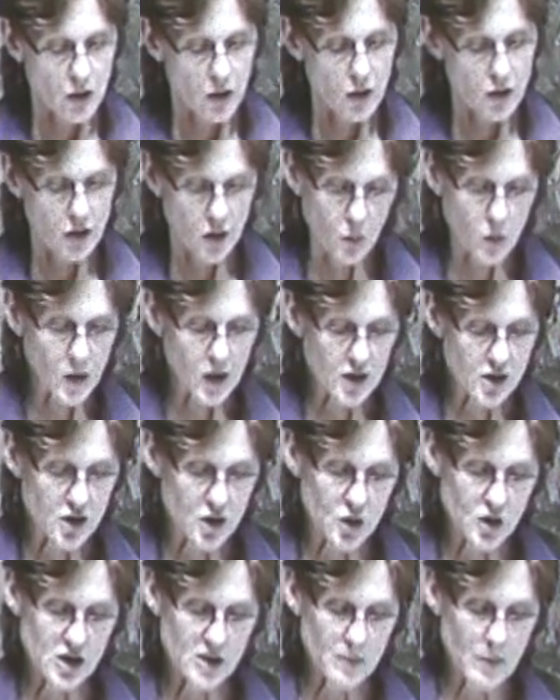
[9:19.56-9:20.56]
The words
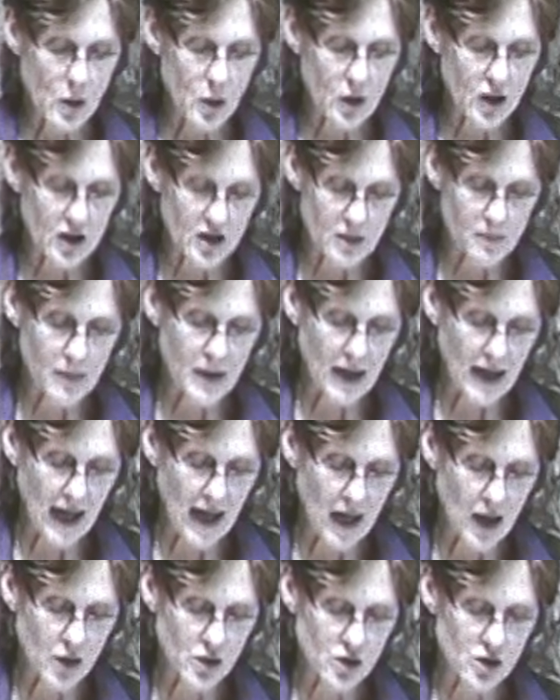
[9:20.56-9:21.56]
you spoke in the Big
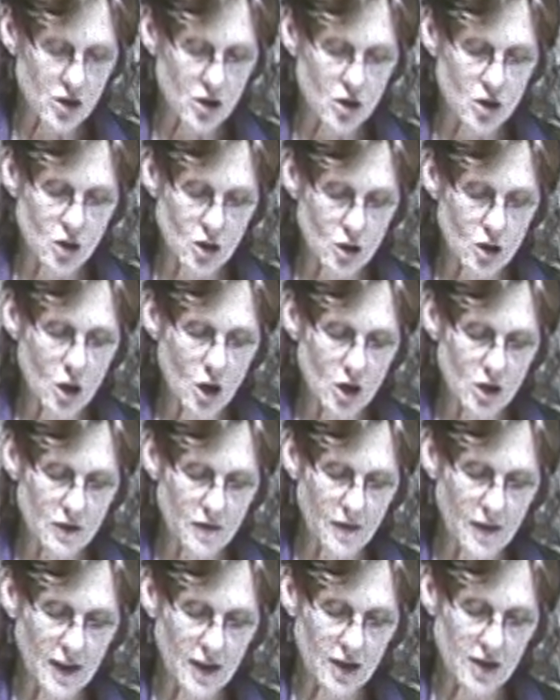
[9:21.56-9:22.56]
House do not
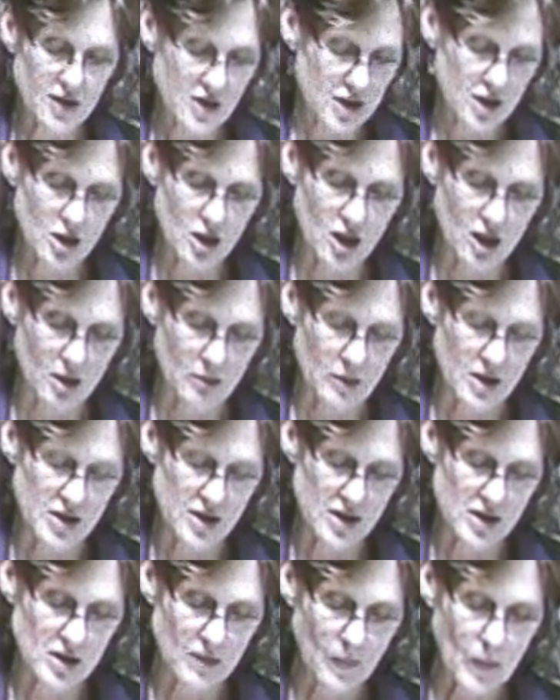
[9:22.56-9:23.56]
feel
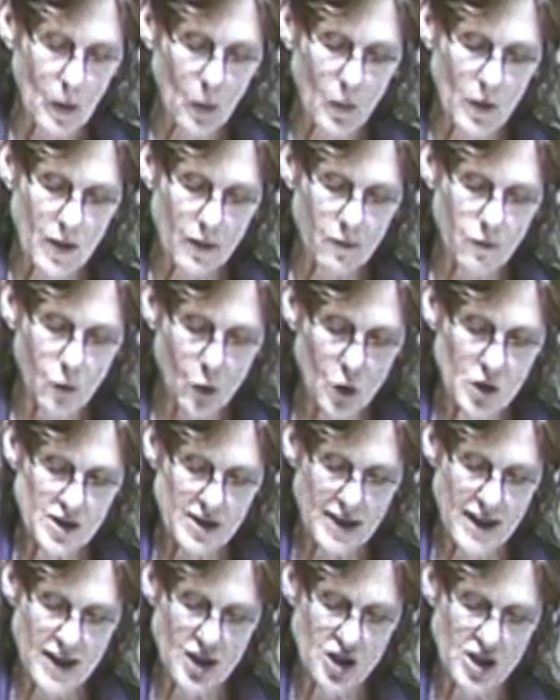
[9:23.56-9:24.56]
synonymous with the
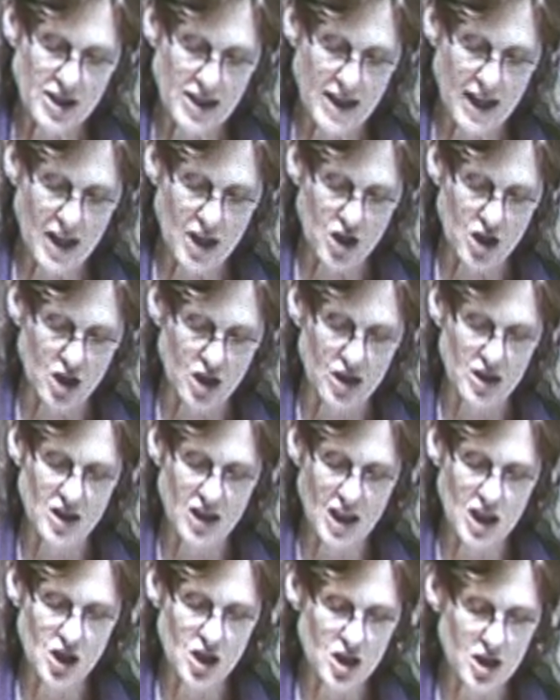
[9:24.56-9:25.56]
forced legislation
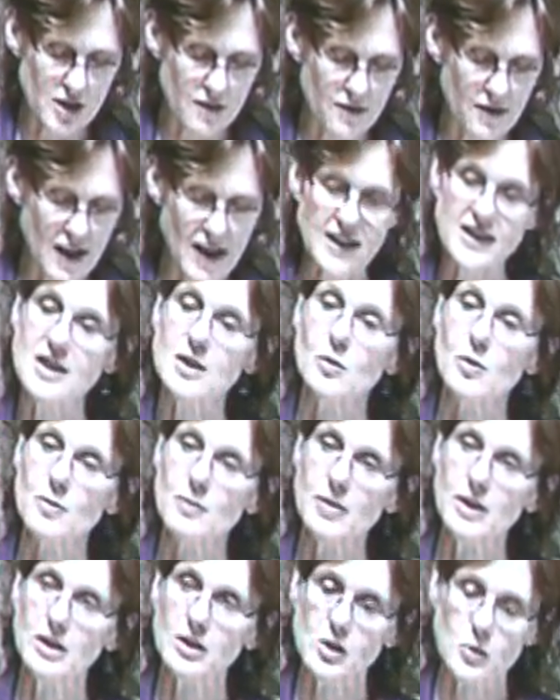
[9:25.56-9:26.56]
teachers are facing with
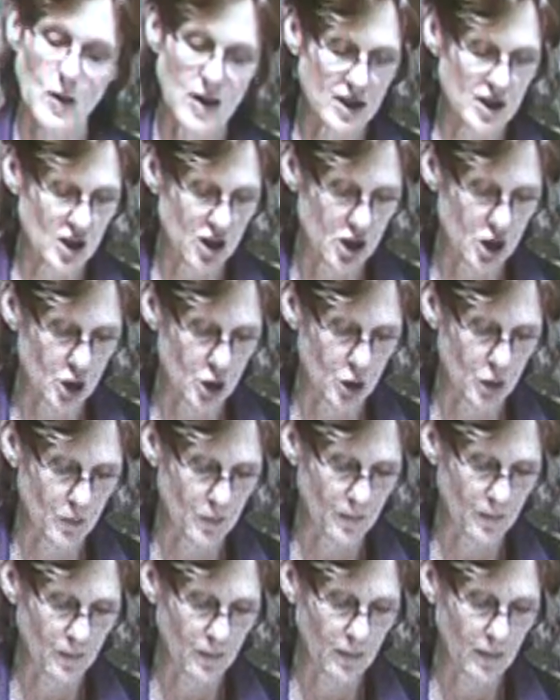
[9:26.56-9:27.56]
Bill 22.
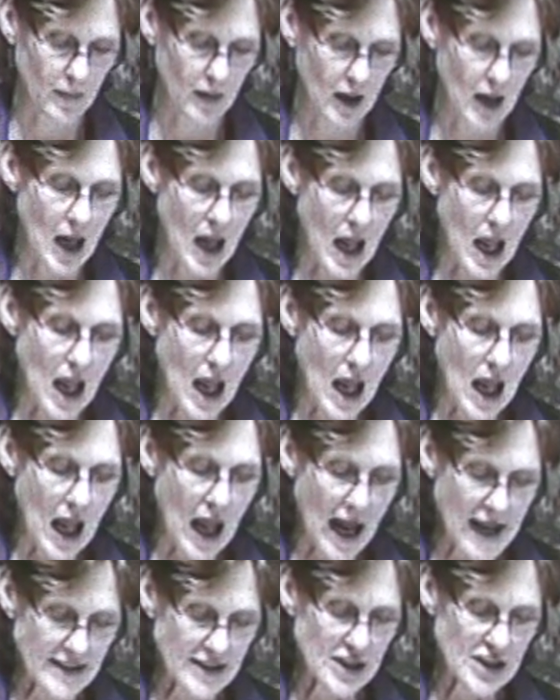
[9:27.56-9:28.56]

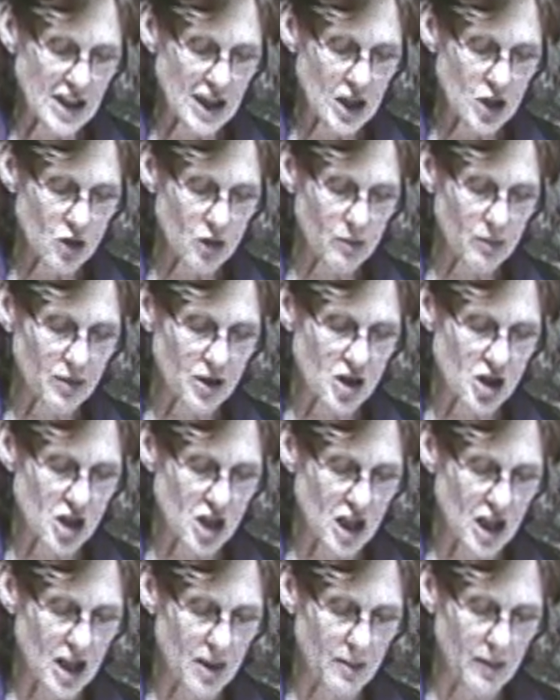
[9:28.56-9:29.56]
As a teacher in British
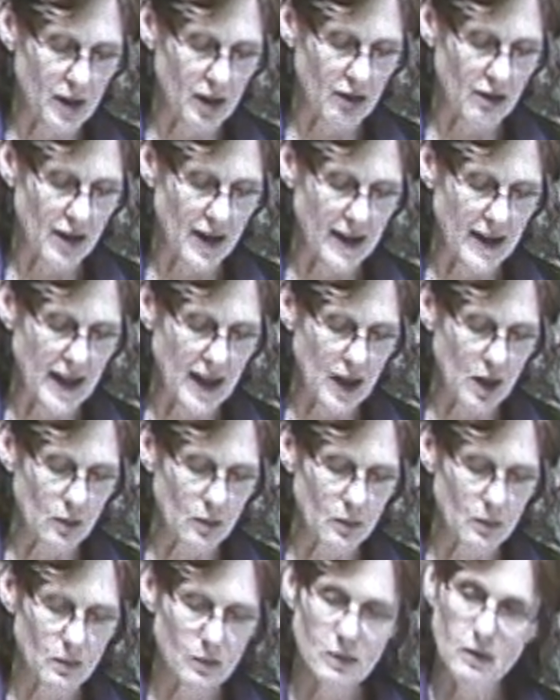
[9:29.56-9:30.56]
Columbia right now,
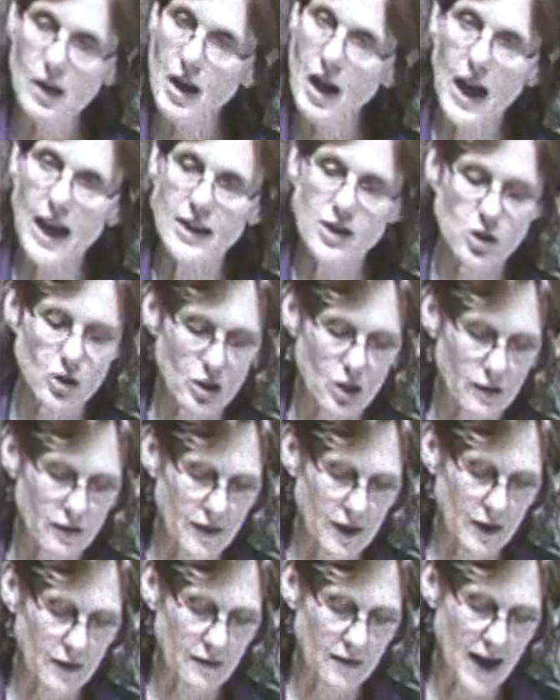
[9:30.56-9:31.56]
I do not
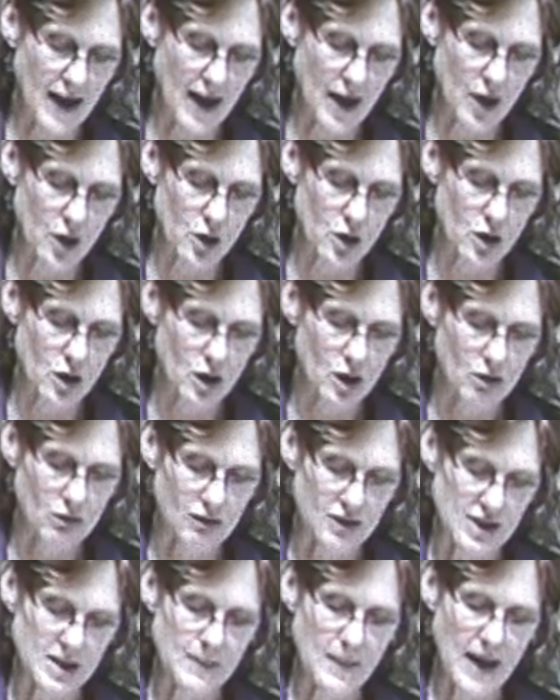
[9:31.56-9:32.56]
feel valued,
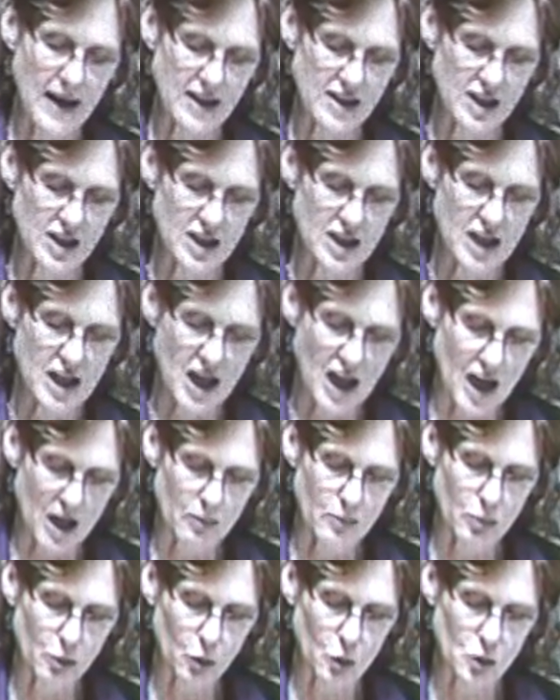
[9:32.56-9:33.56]
respected,
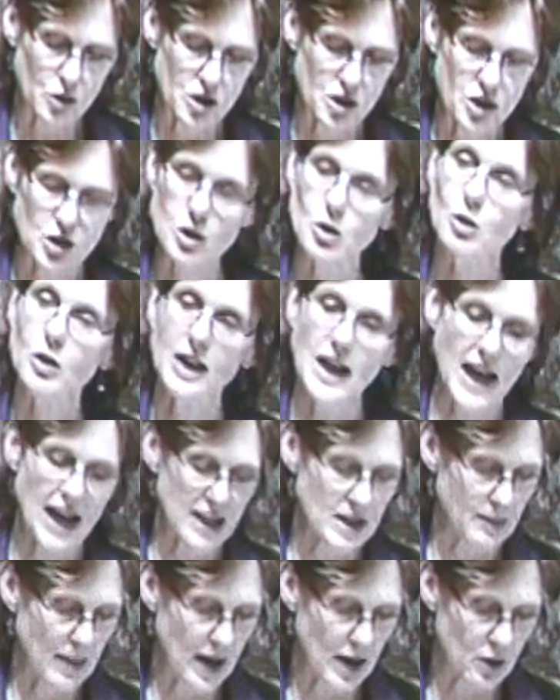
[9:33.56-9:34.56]
important or cared
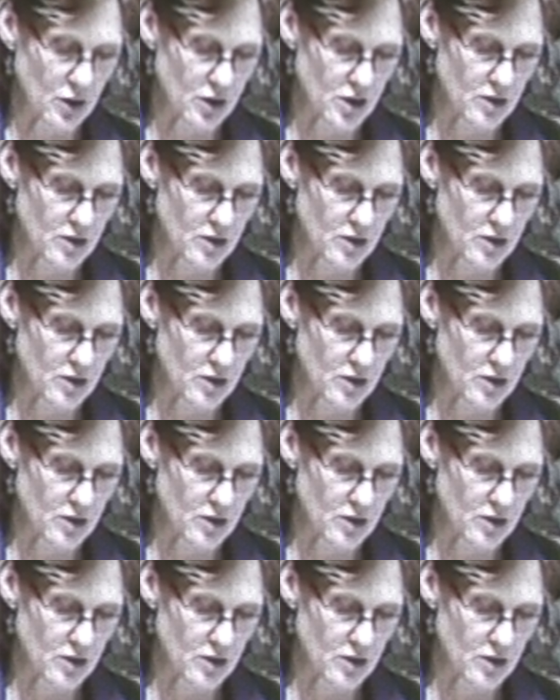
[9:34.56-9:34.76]
about.